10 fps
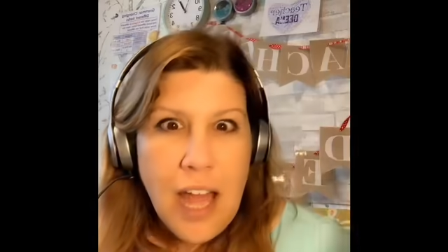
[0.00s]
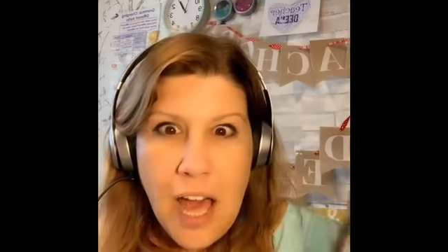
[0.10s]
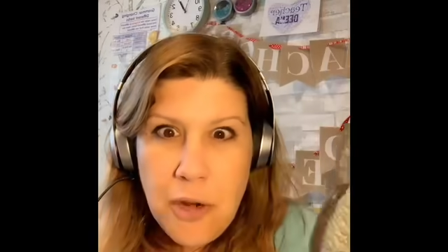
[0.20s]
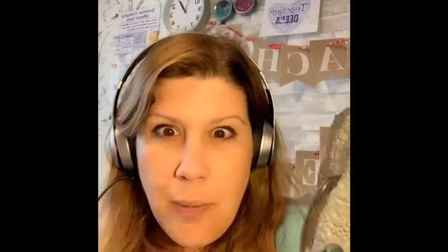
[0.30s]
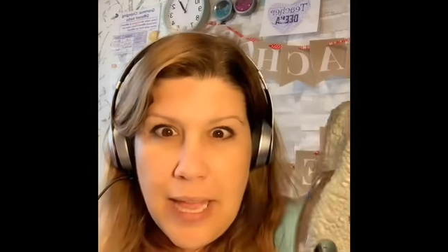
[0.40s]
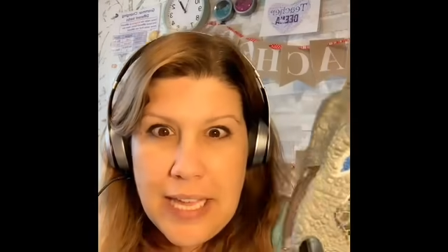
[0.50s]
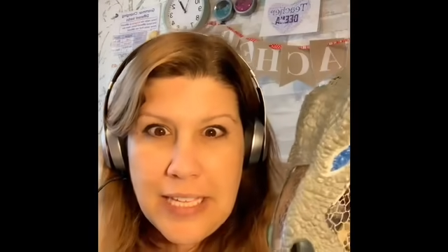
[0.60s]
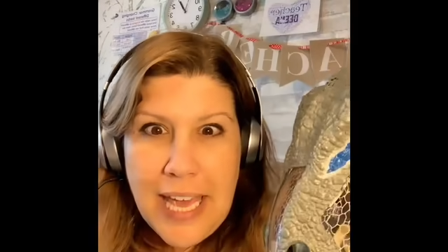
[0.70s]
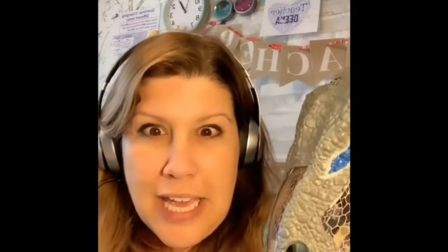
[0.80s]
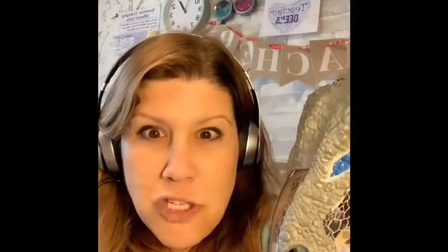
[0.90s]
how do I
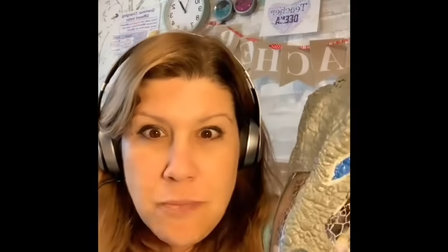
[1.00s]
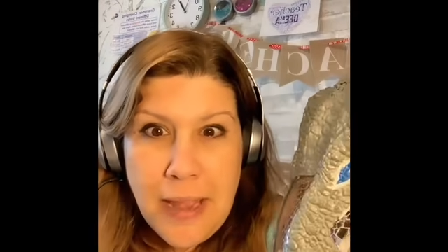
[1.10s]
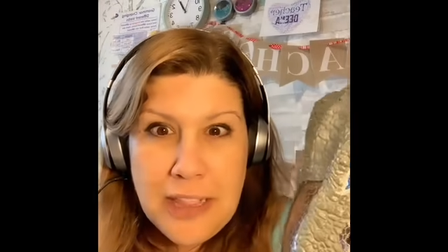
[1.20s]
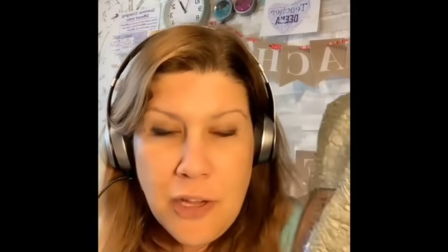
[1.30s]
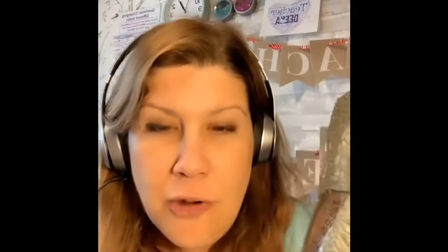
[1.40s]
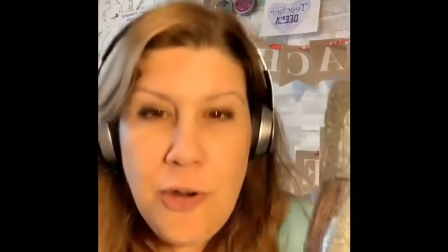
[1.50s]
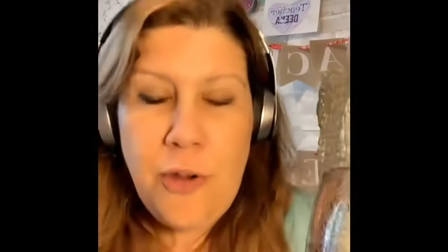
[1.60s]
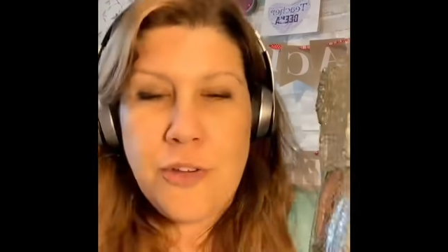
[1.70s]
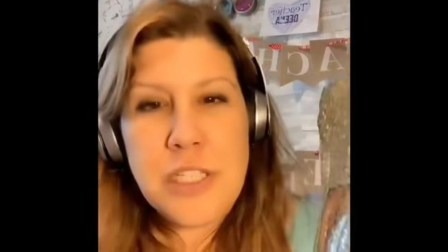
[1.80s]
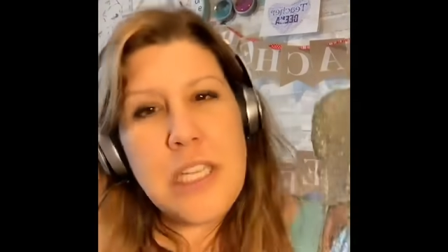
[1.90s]
engage my
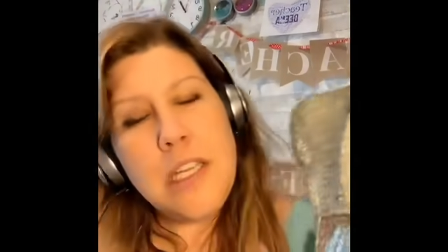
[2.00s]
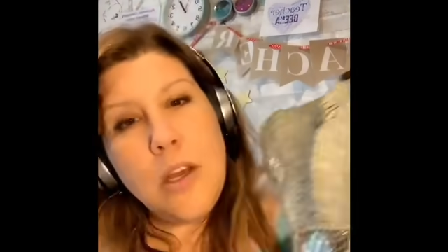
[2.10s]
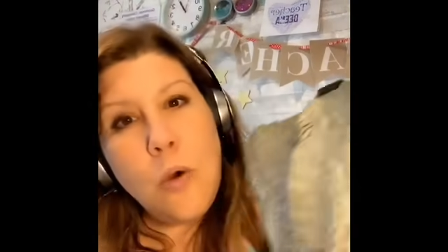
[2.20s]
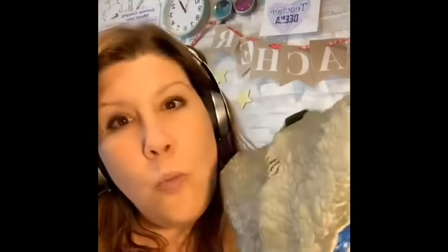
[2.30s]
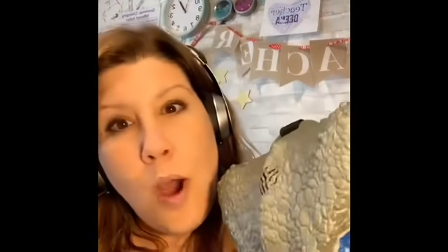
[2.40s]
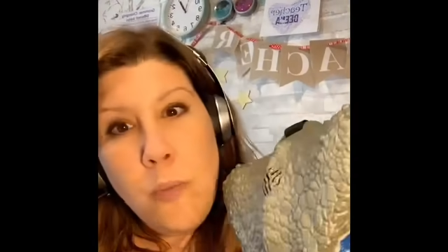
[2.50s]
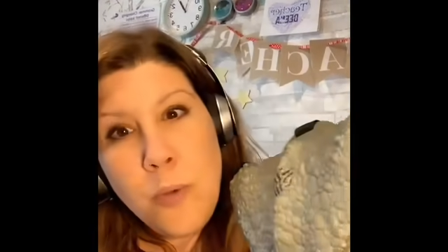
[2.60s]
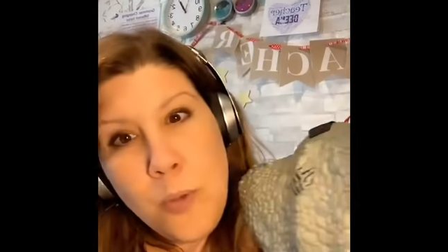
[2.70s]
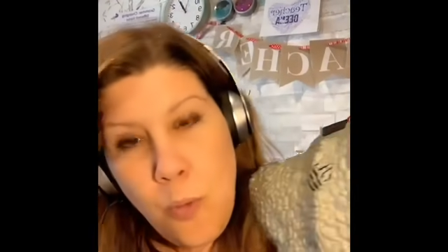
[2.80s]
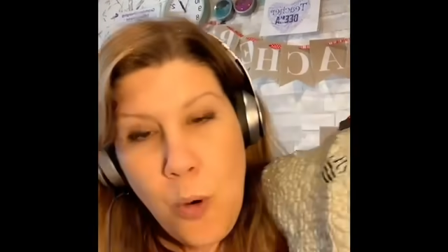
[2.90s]
learners? What
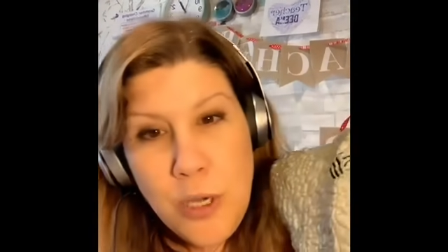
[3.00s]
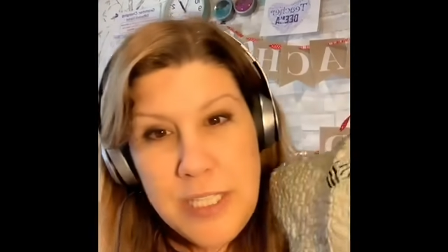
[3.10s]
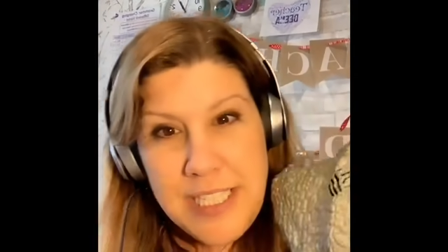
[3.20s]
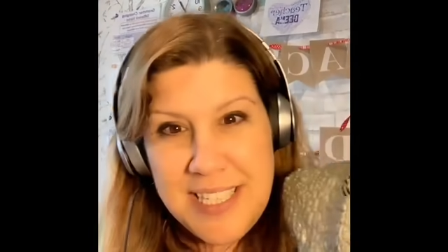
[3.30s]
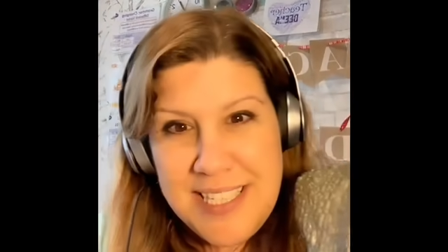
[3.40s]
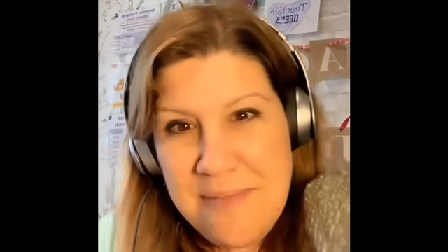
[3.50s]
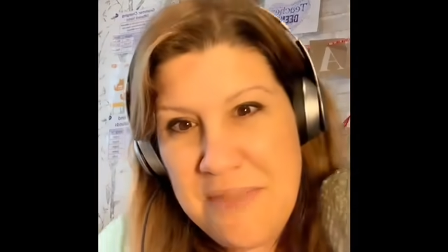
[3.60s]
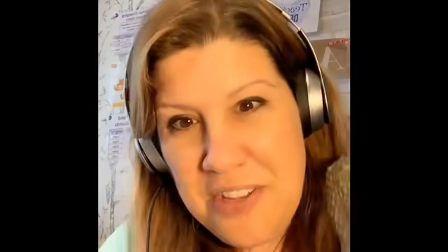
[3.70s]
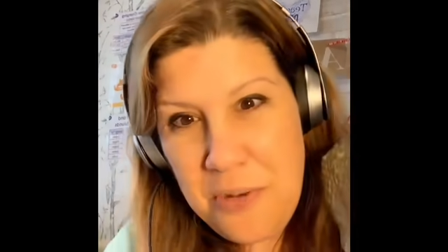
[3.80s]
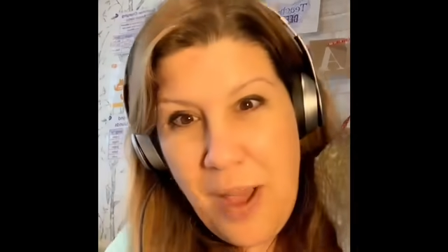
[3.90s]
reward
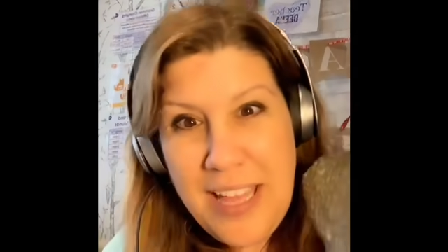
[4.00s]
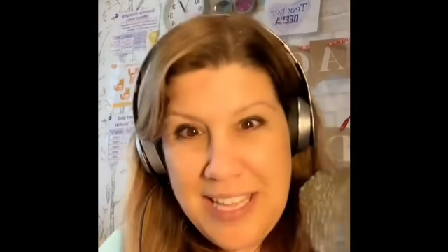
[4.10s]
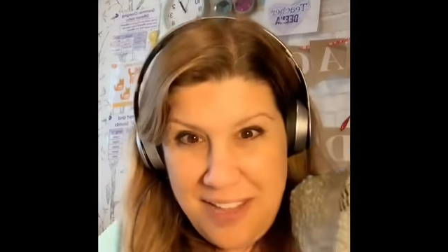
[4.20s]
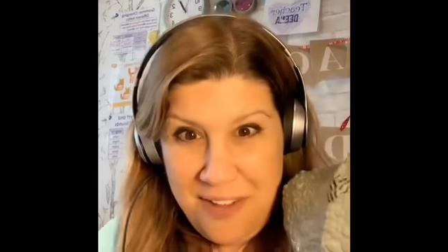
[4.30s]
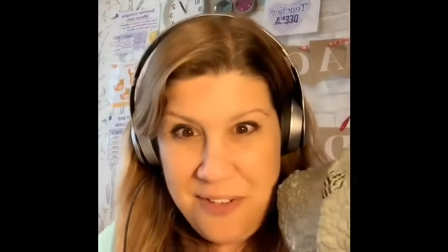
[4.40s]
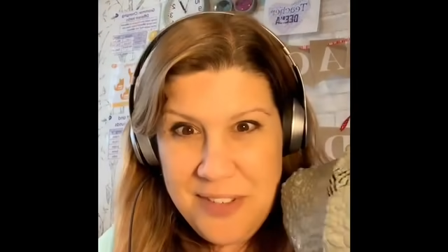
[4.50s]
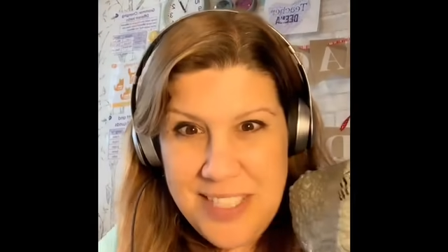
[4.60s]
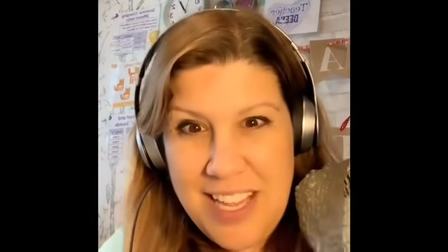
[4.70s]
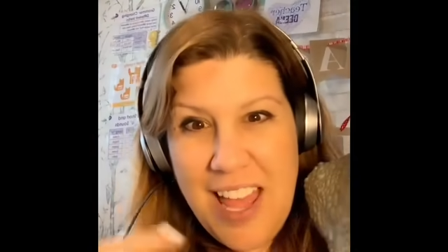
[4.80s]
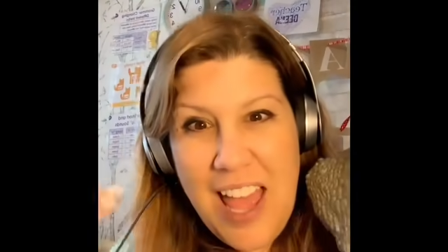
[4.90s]
systems do I use?